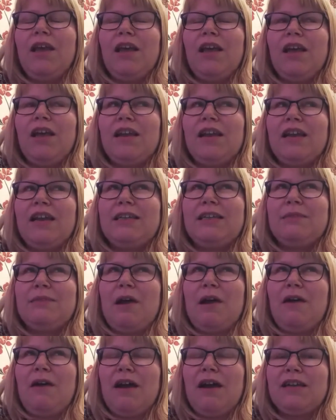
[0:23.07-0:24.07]
And that is
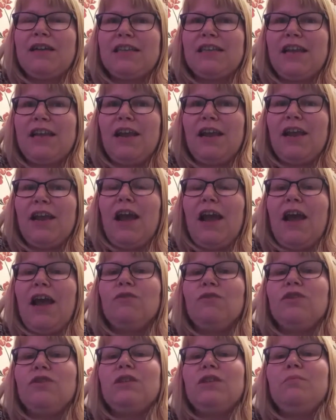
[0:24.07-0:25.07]
about asking, how
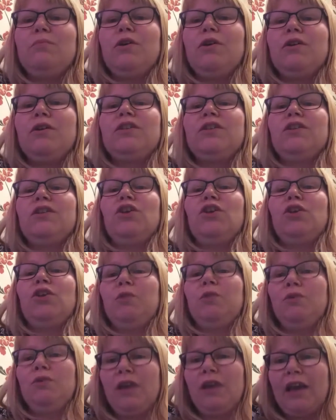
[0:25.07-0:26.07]
does the person
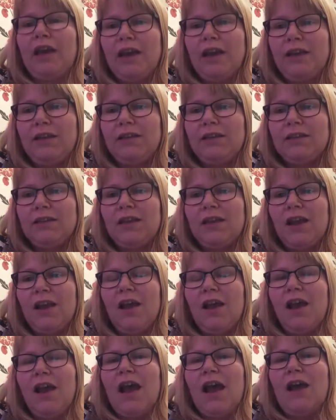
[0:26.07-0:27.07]
communicate?
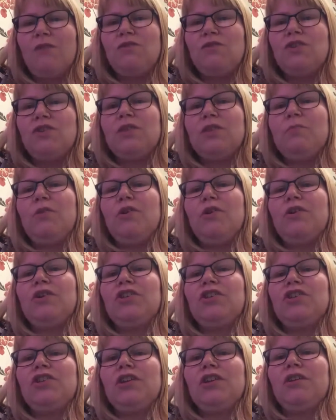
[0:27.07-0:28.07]
How does the
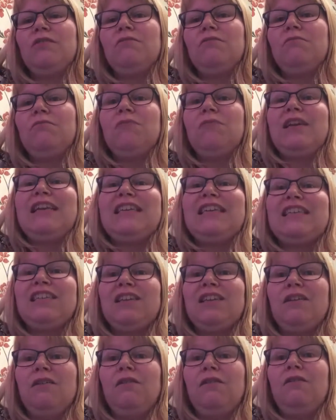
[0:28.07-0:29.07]
person
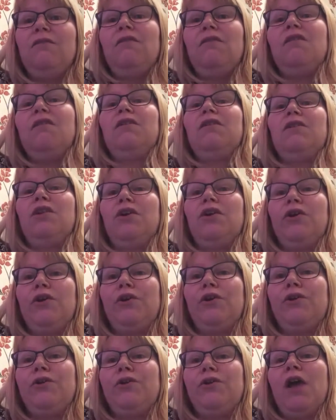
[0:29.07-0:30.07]
listen and
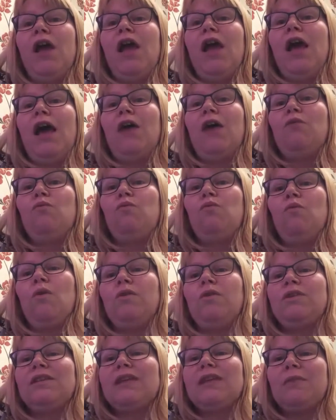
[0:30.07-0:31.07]
learn? And
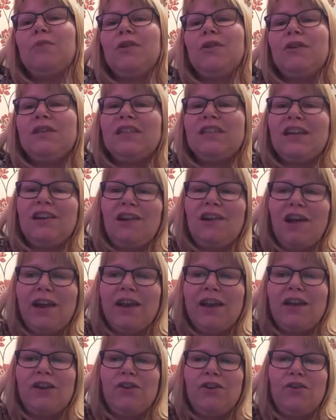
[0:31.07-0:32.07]
what does that person
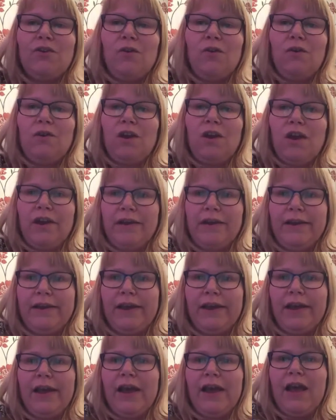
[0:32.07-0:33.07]
like and not like?
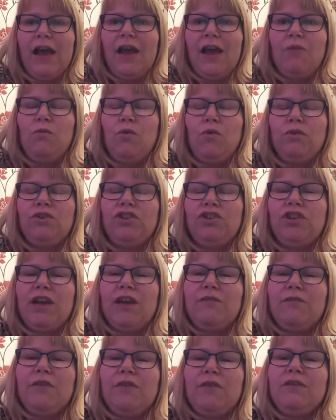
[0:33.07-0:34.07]
And once you
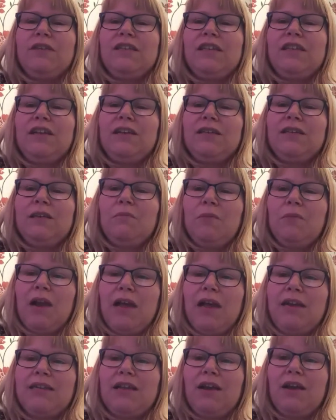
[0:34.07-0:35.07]
have those things in
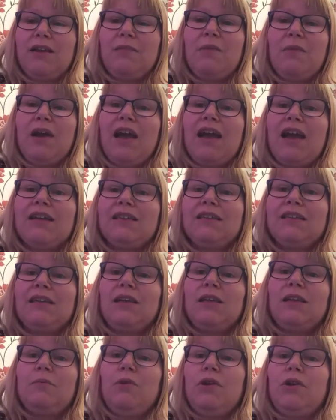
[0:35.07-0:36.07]
place, either by
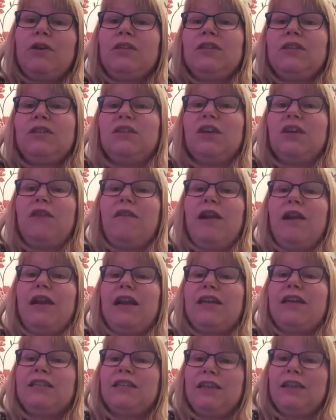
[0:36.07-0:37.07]
asking the person directly,
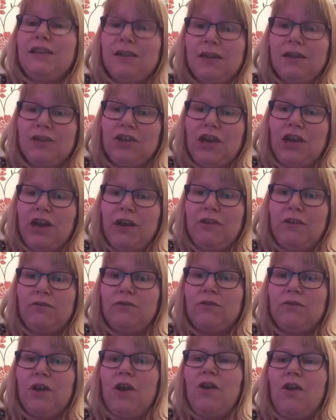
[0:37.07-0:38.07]
asking that
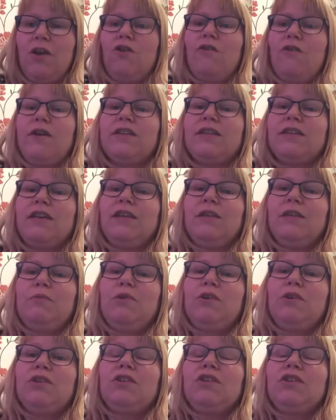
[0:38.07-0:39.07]
child, or asking the
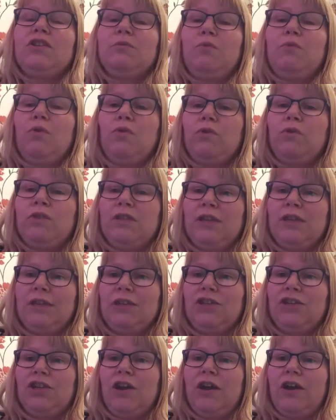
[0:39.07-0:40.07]
person supporting
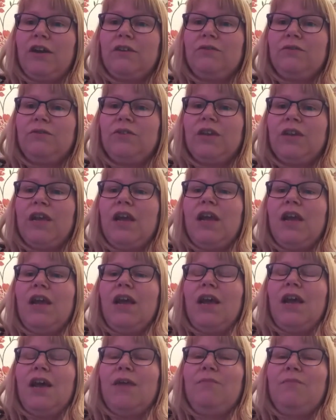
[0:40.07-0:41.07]
the child,
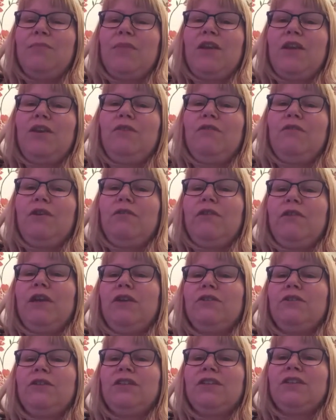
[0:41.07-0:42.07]
then you're in a really
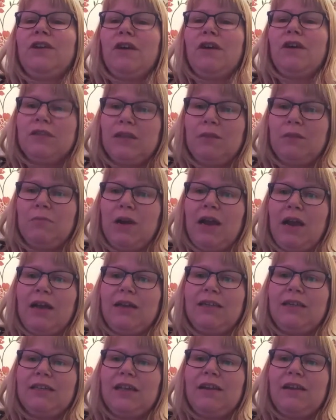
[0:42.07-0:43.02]
good starting place.